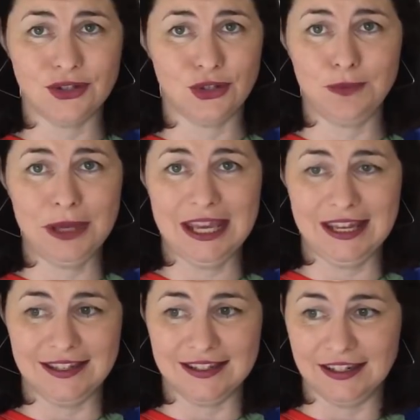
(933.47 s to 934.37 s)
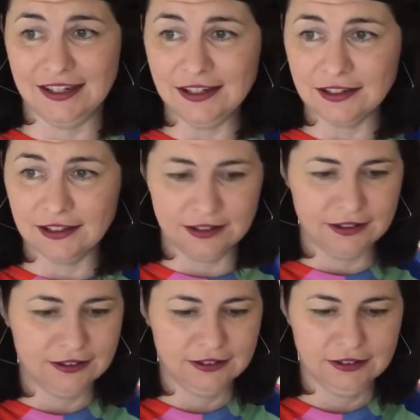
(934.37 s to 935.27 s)
and super easy.
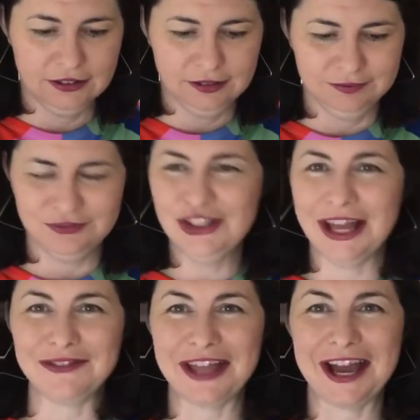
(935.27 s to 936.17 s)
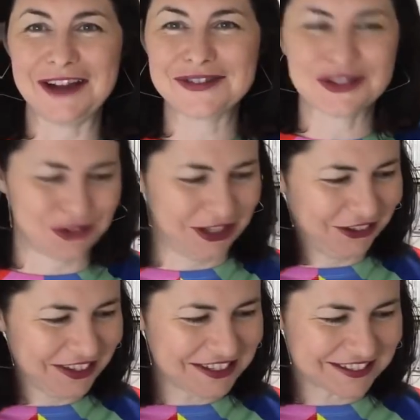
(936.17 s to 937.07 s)
You love the half
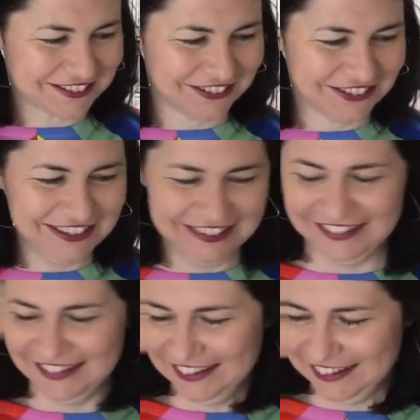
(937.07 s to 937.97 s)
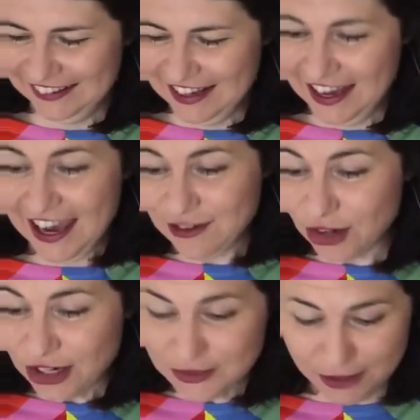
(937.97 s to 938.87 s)
screen. Oh, that's good. it
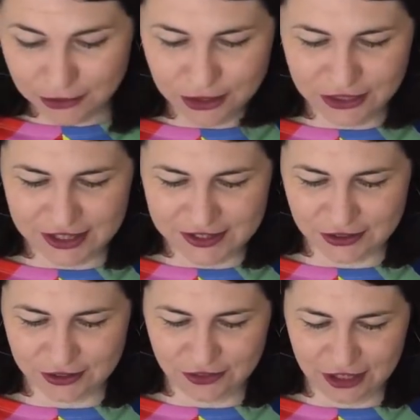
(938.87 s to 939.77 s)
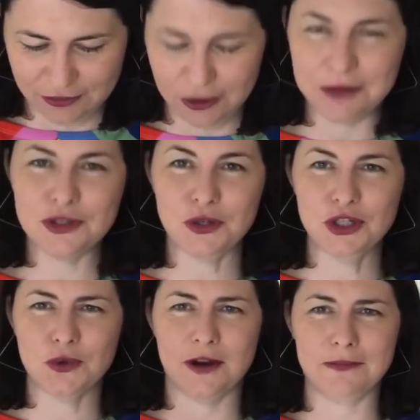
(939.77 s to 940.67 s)
works well with this sort of thing. When I'm
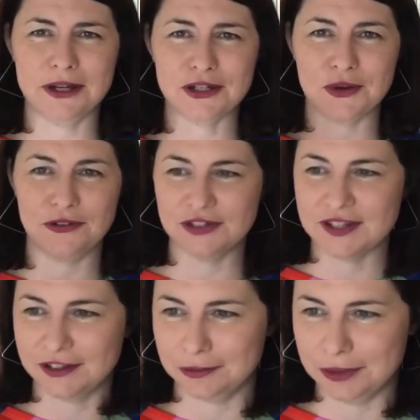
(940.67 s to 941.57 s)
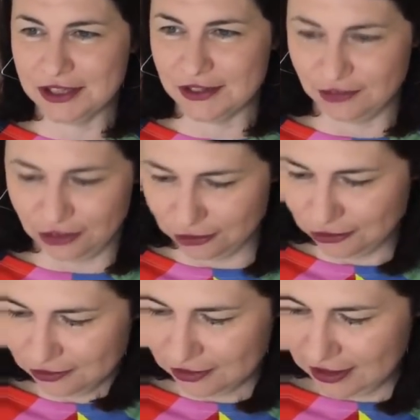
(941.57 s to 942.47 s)
doing 12 by 12, it's a little bit
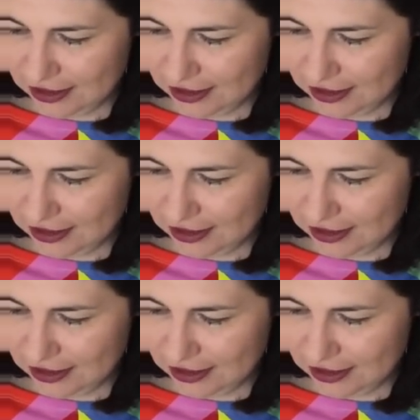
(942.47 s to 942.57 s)
difficult.